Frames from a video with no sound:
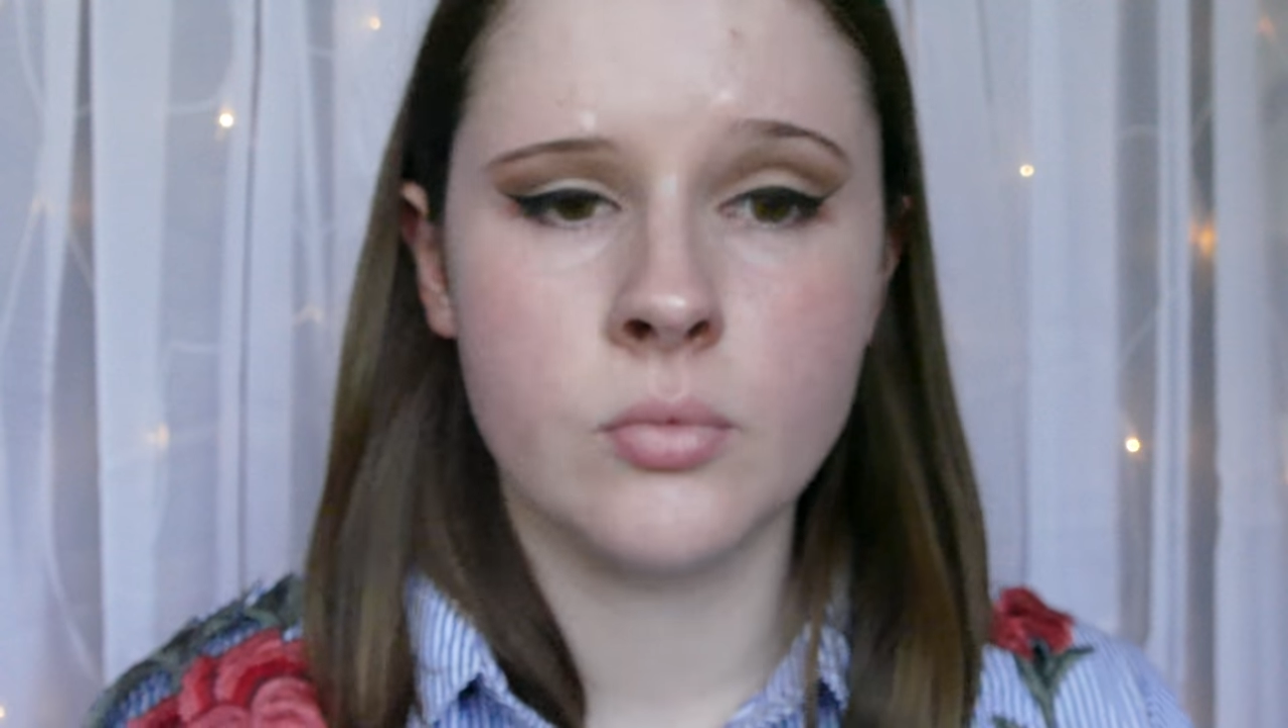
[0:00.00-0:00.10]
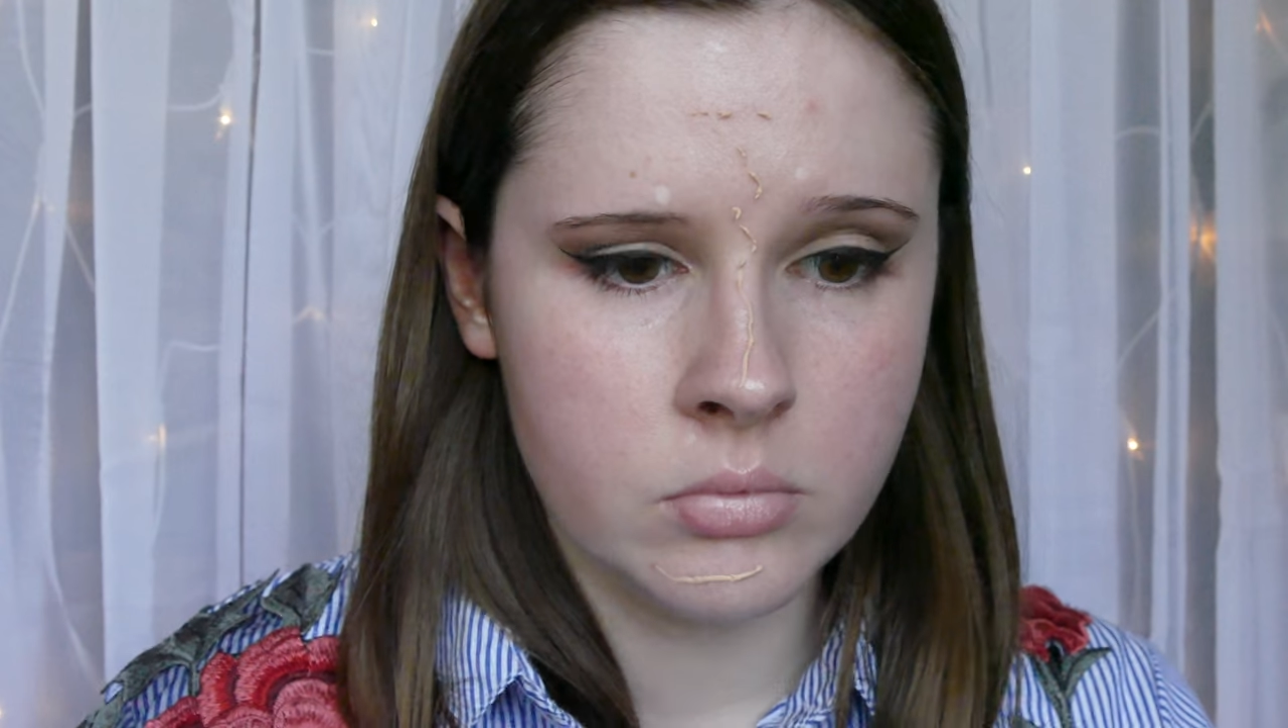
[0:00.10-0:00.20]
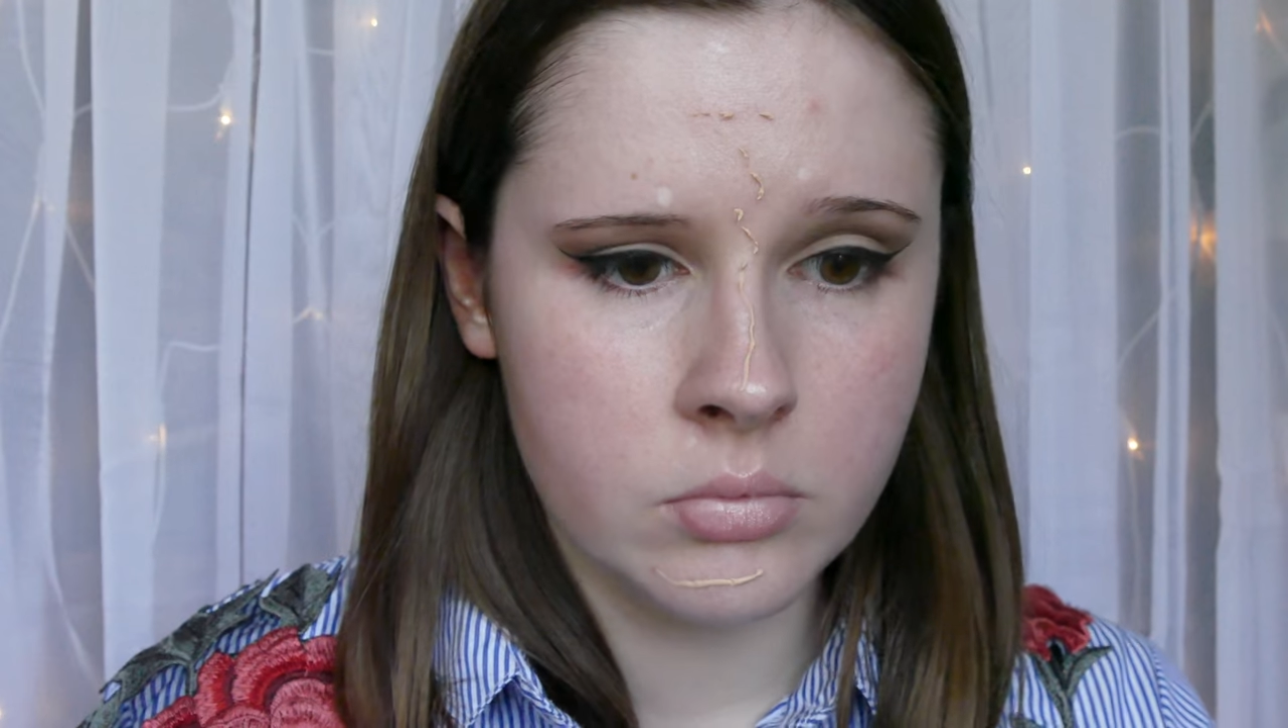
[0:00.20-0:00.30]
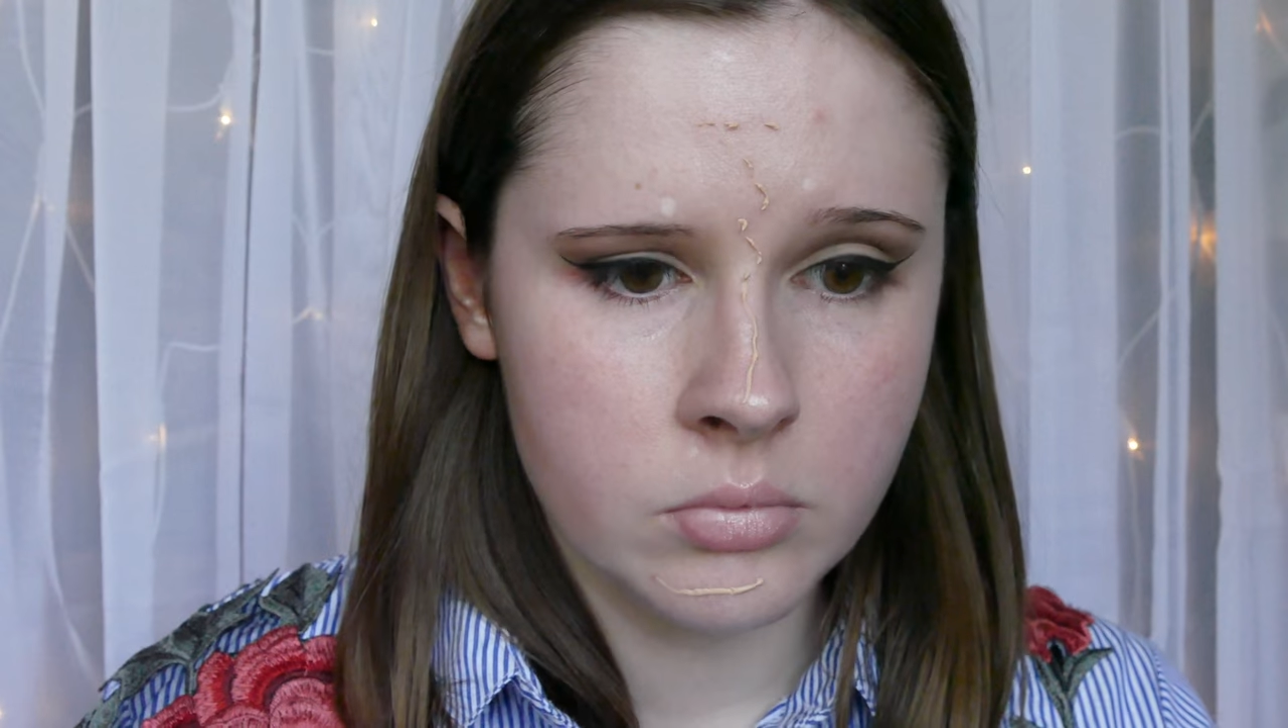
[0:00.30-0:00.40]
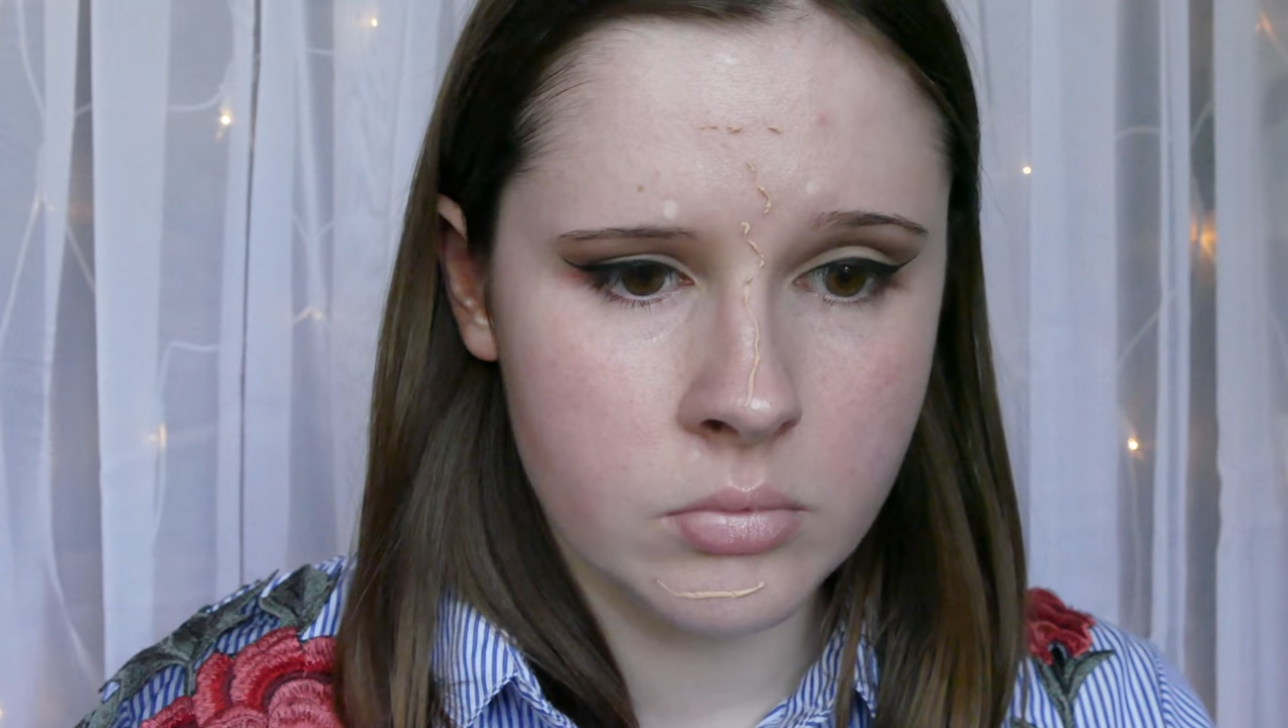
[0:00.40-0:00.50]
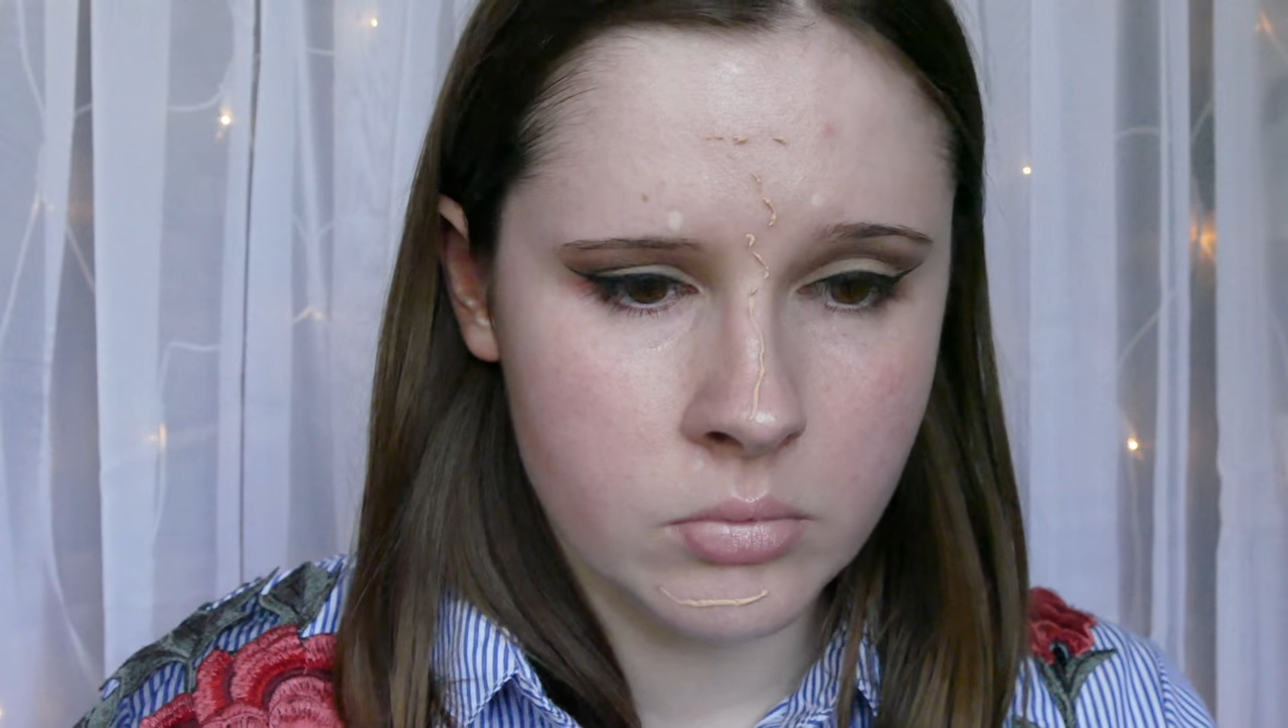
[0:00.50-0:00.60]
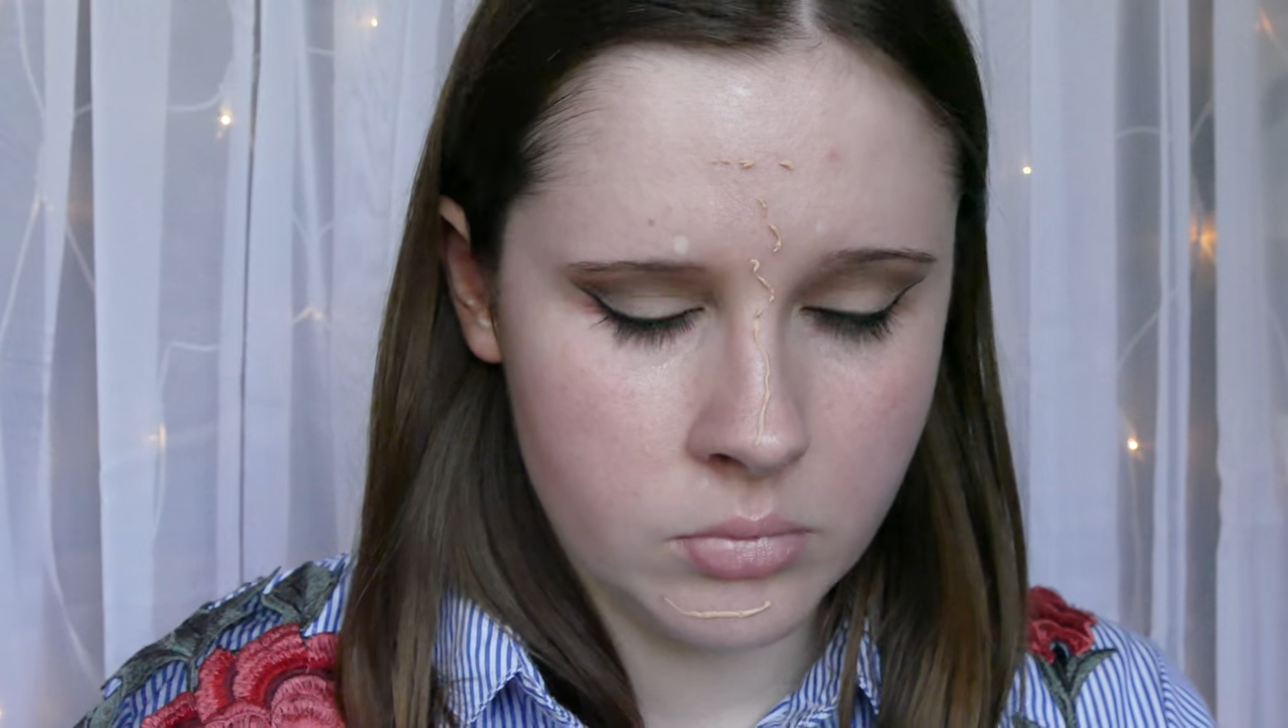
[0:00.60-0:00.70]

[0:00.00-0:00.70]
the